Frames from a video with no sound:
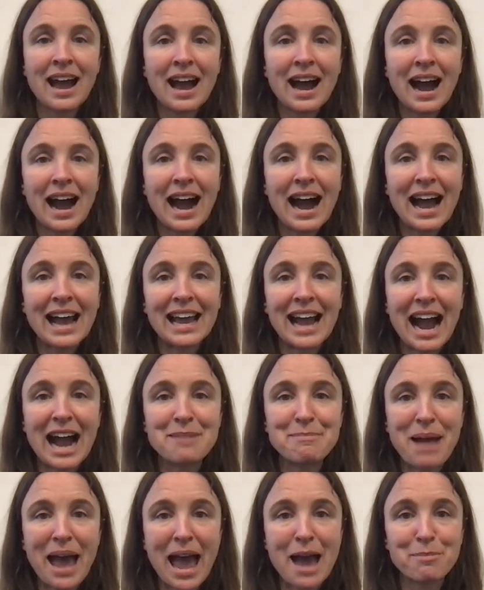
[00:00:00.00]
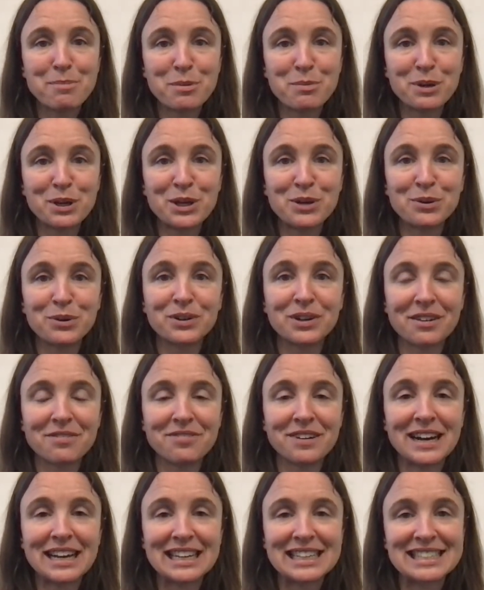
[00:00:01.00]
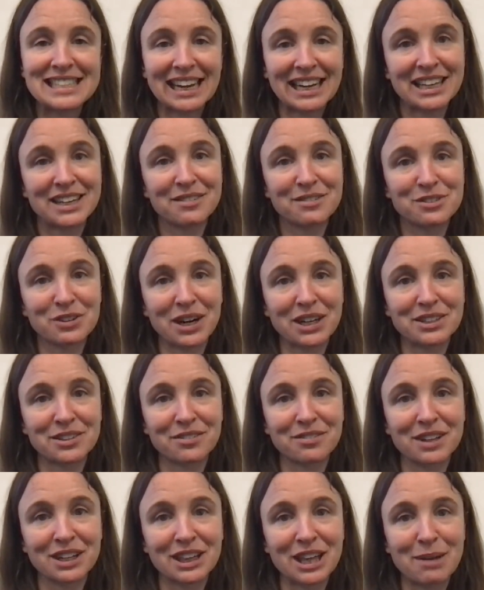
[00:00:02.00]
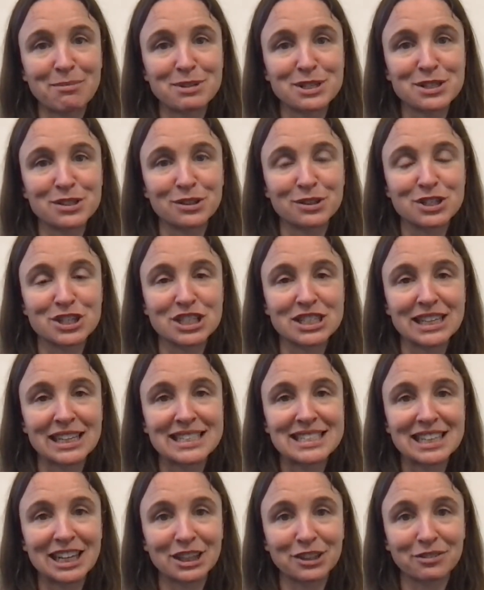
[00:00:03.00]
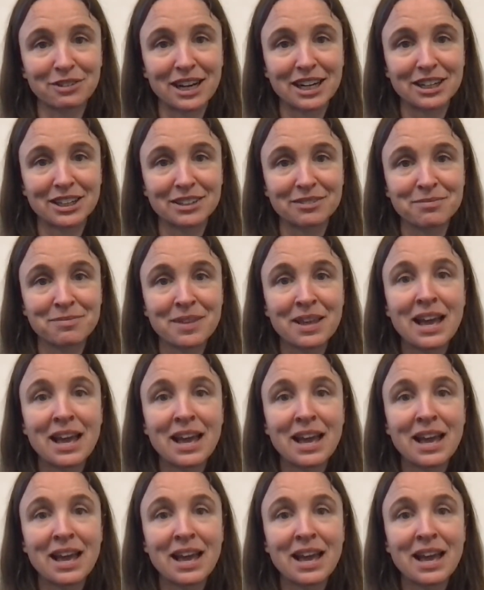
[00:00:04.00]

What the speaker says: Hi, I'm Abby McHugh-Griffa, Executive Director of the Climate Solutions Accelerator.